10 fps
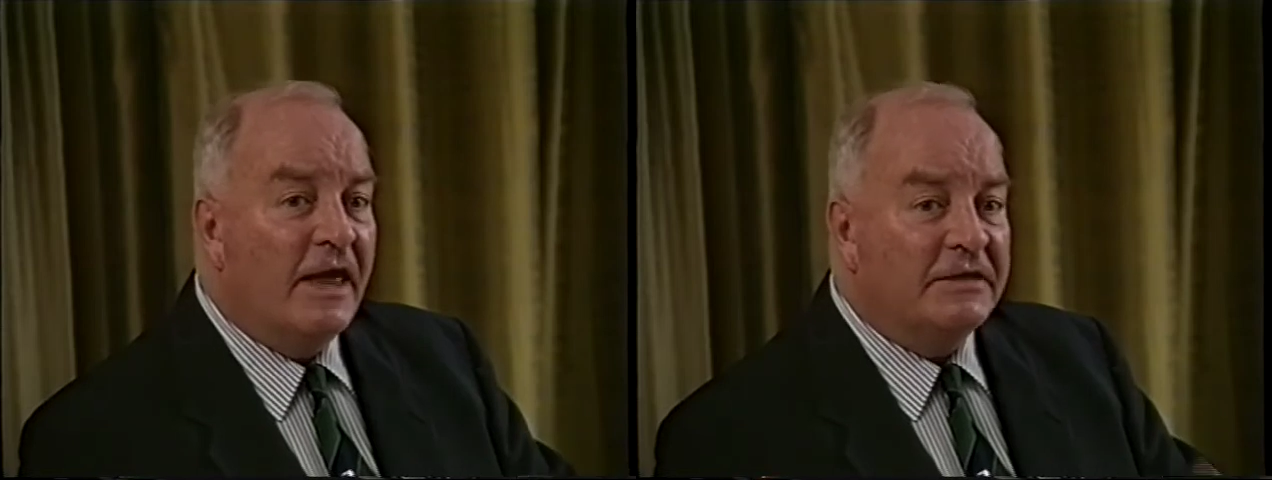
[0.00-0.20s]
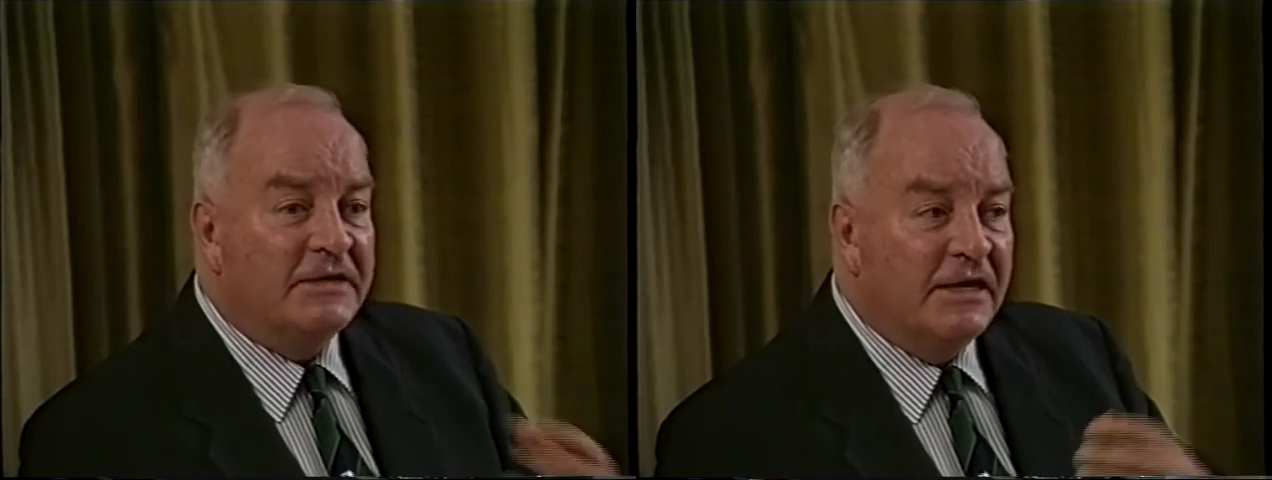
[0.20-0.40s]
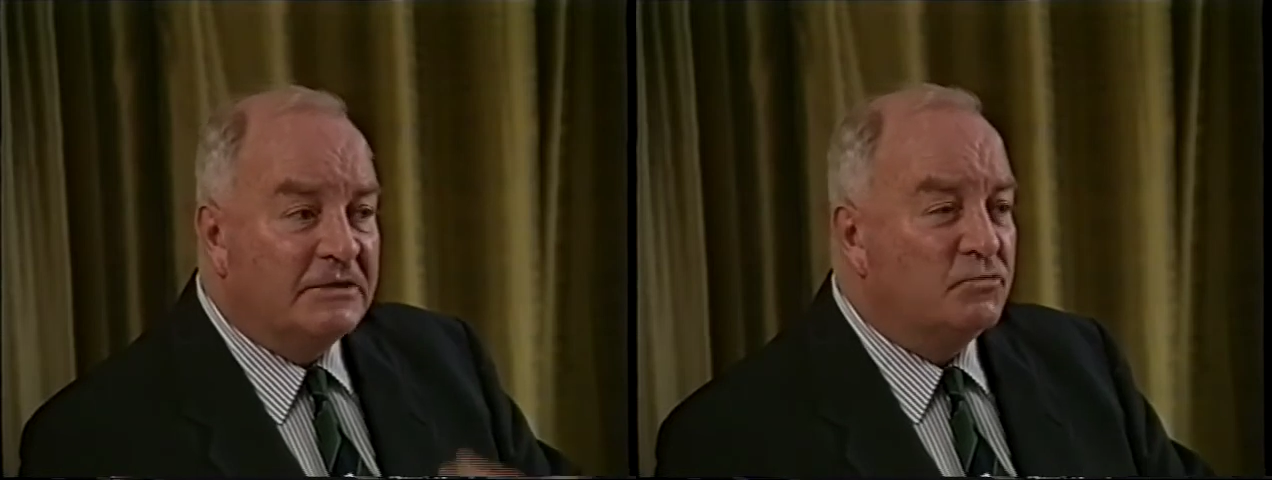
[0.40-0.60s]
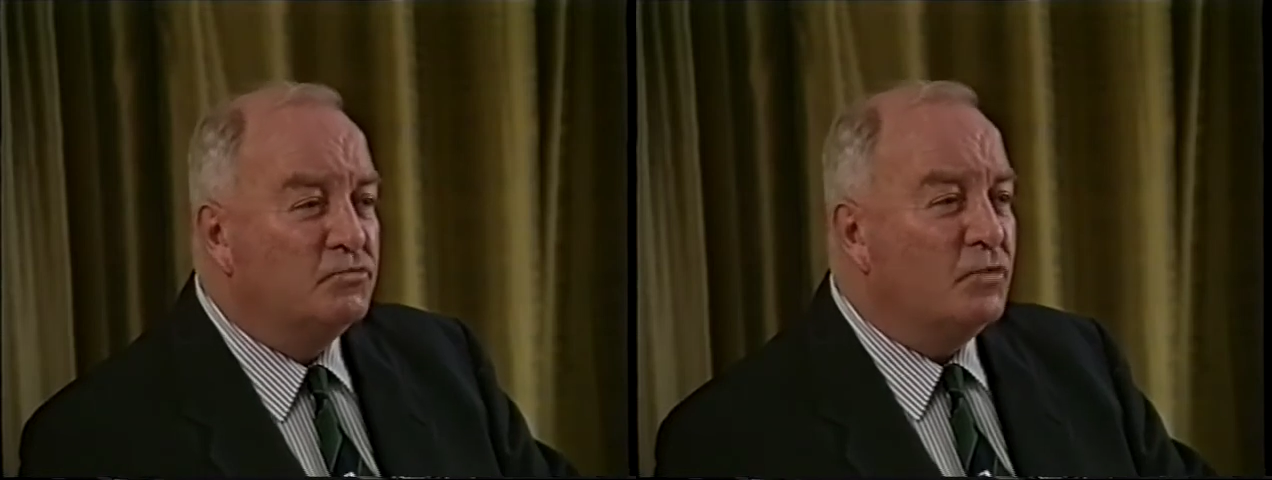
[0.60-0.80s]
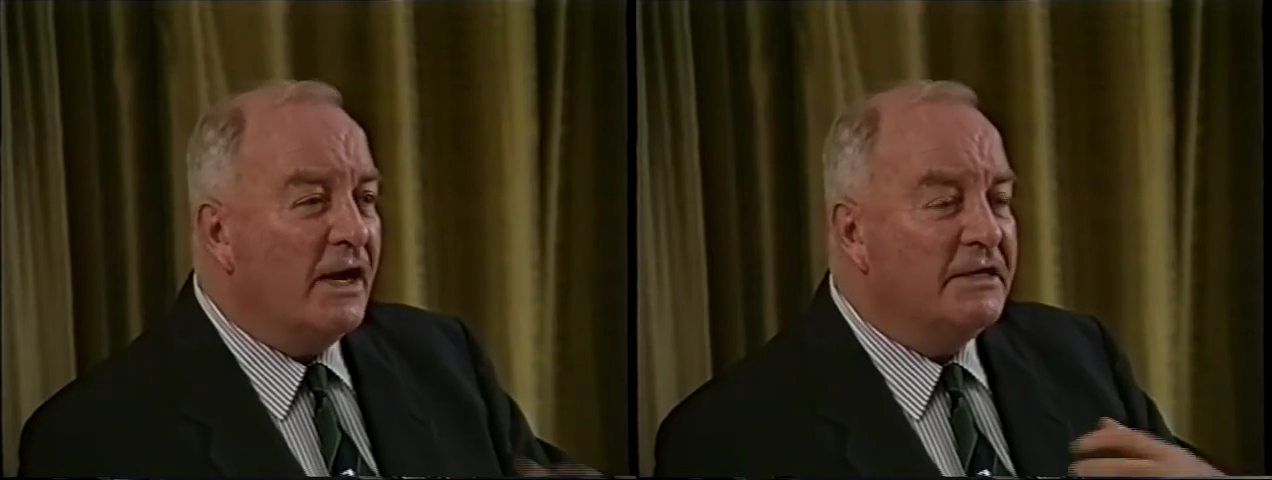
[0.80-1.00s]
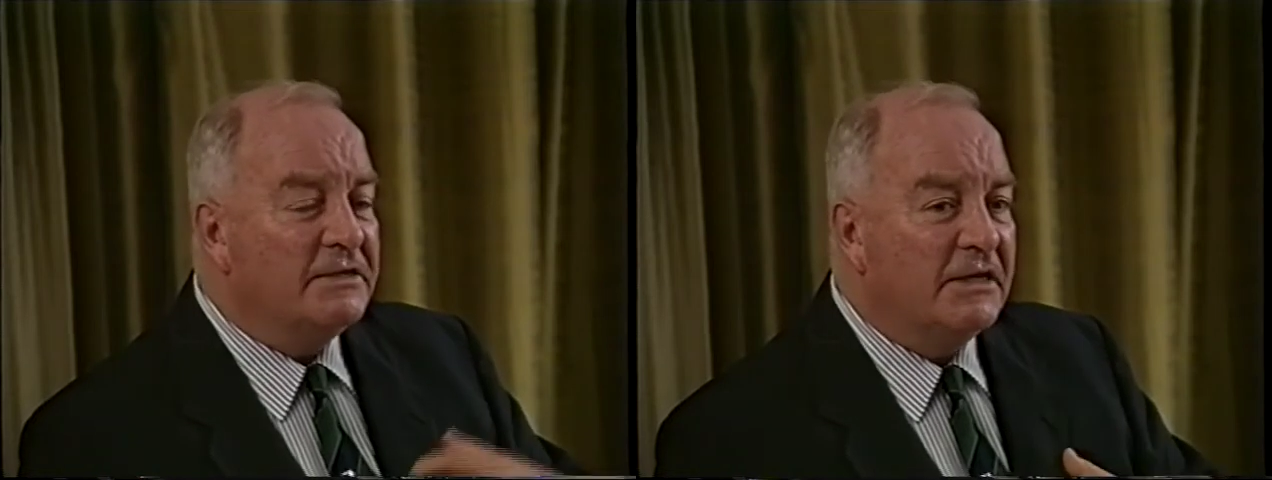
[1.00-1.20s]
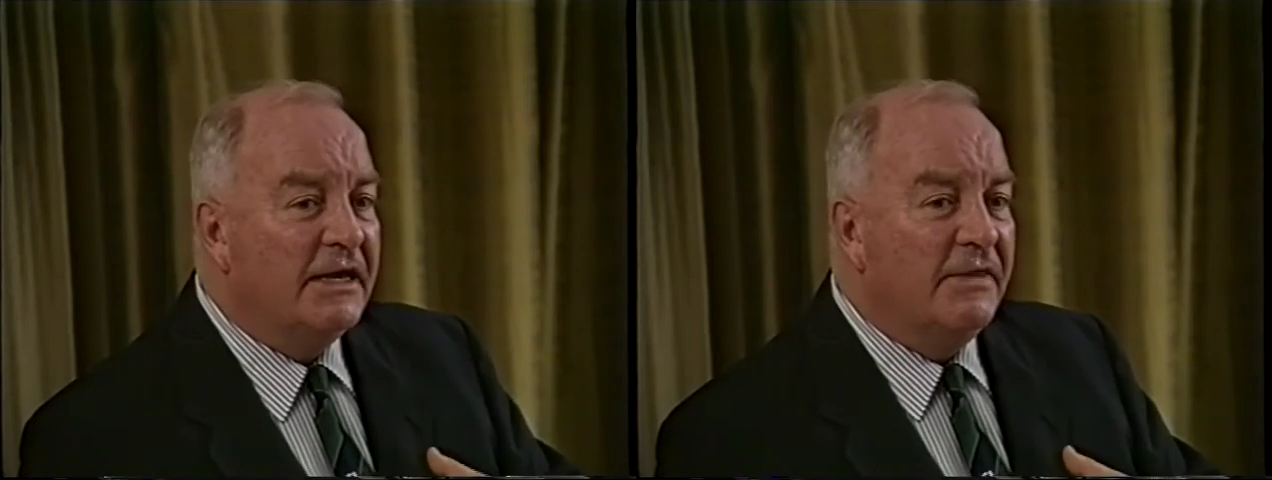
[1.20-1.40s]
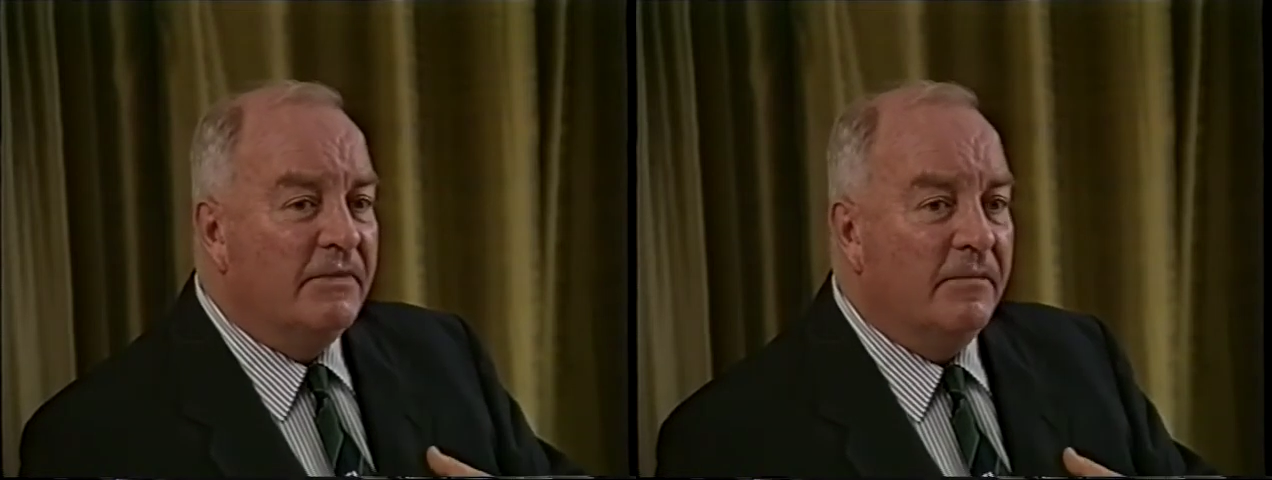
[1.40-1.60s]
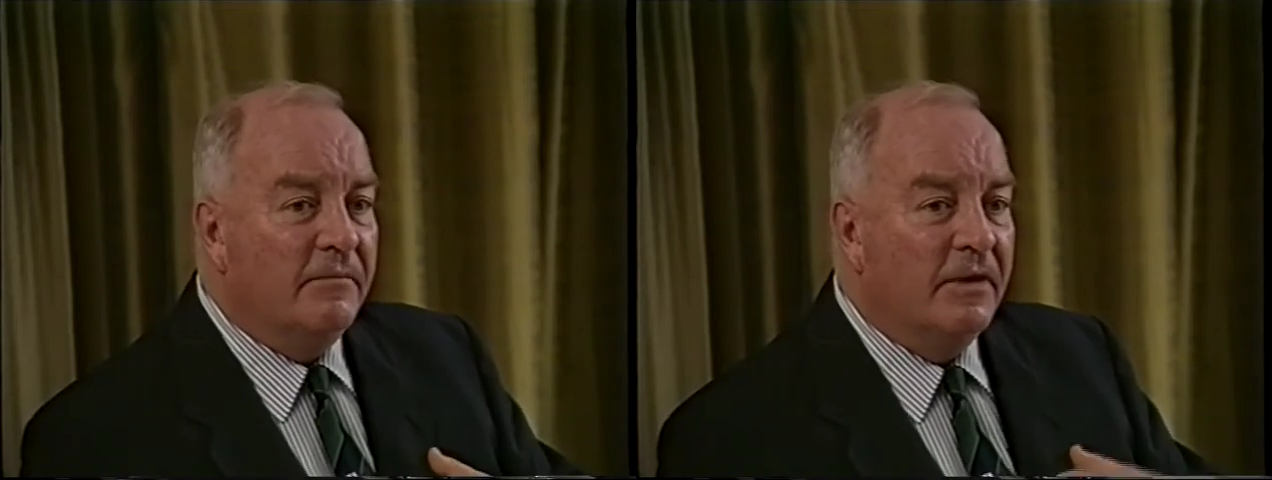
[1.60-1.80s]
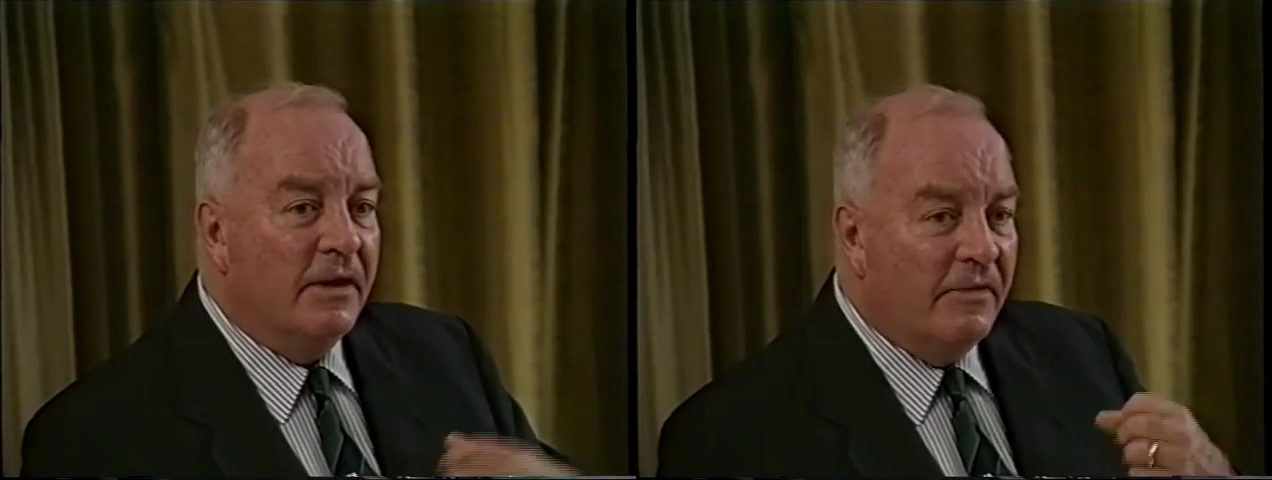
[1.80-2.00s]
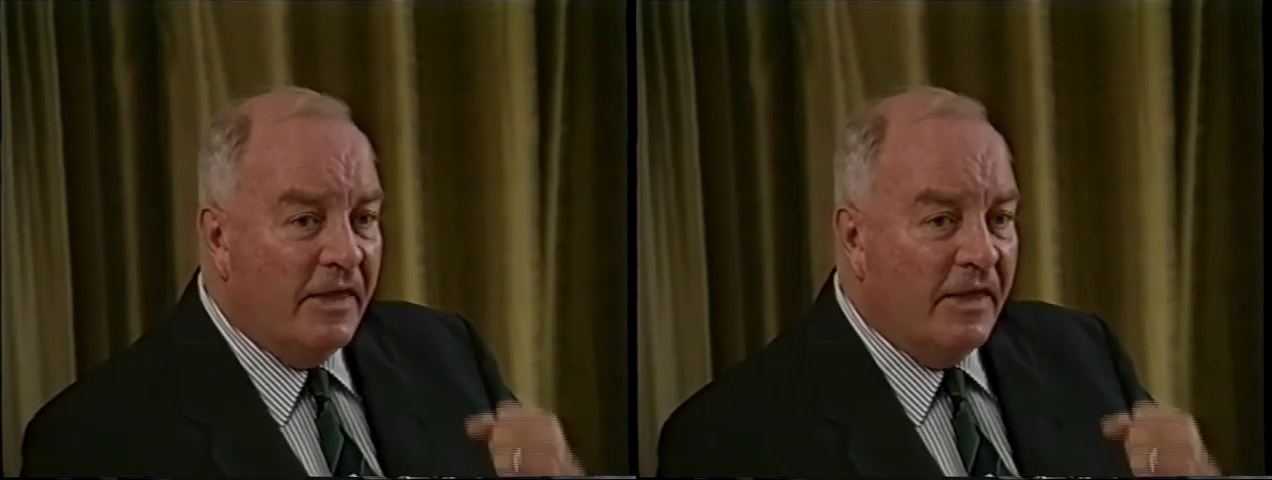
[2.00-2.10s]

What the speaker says: that till it's right in them,